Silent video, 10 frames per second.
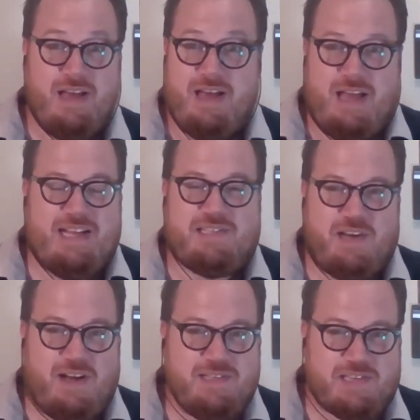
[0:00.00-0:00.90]
it's
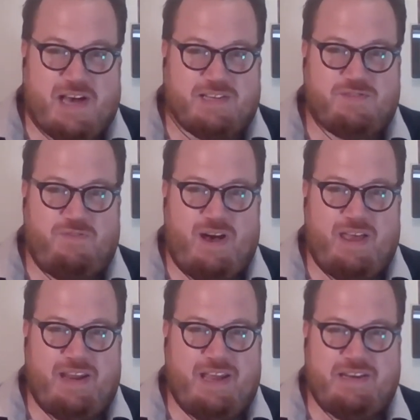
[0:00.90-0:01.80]
not
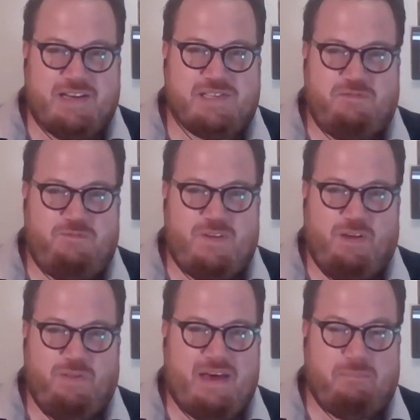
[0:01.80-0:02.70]
satisfying. It doesn't
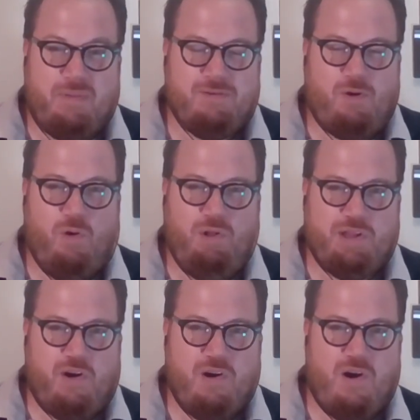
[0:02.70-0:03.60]
fill that hole
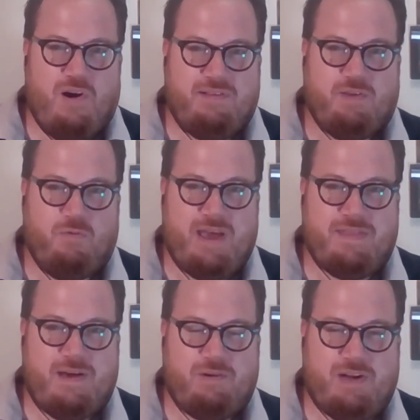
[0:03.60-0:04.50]
in our heart the way
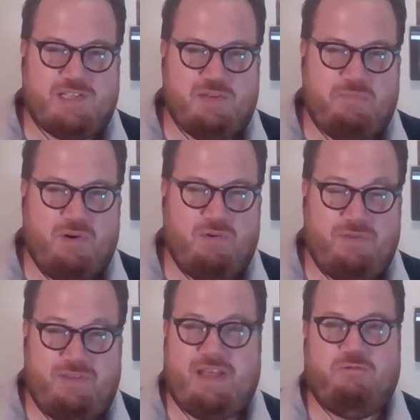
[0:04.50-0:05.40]
that
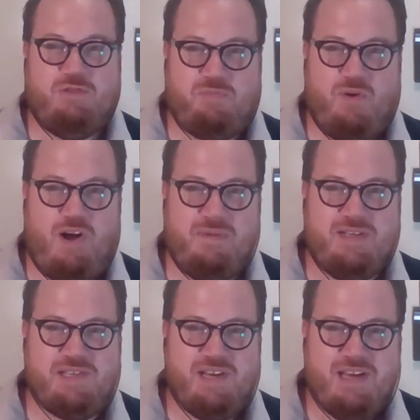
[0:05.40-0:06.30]
it was
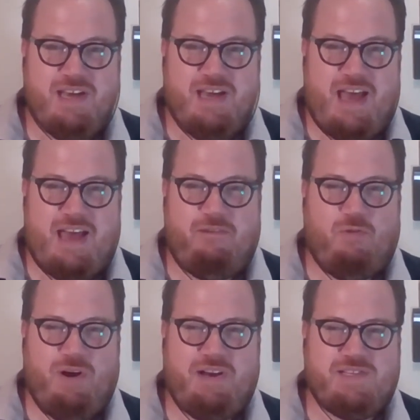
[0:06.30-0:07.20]
promised. And
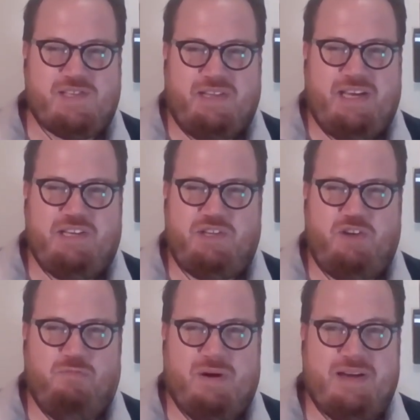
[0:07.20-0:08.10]
what does it lead to but